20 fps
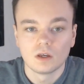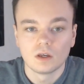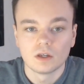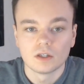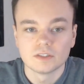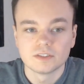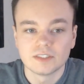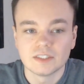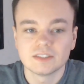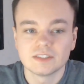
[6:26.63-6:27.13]

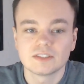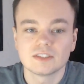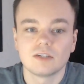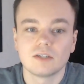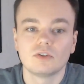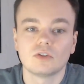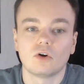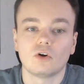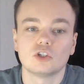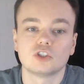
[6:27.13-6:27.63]
Since leaving
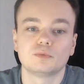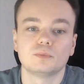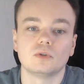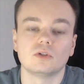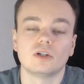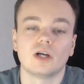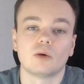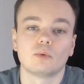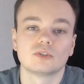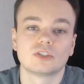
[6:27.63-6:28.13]
the hospital
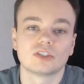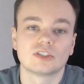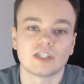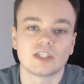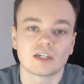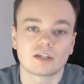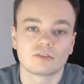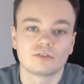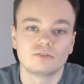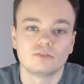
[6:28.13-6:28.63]
I was to
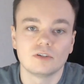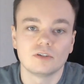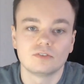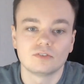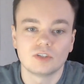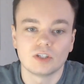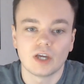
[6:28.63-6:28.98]
take 50